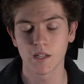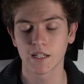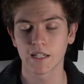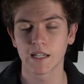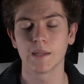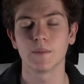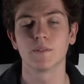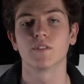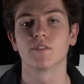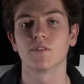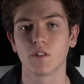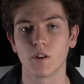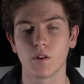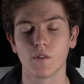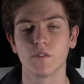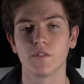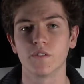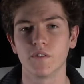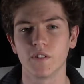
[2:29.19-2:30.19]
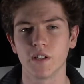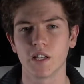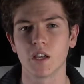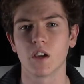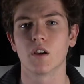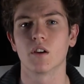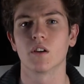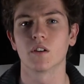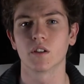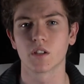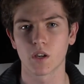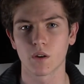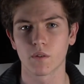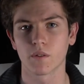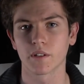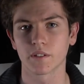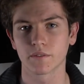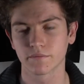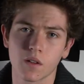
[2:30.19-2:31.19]
keep the flow of the video
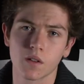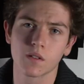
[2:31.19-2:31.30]
going.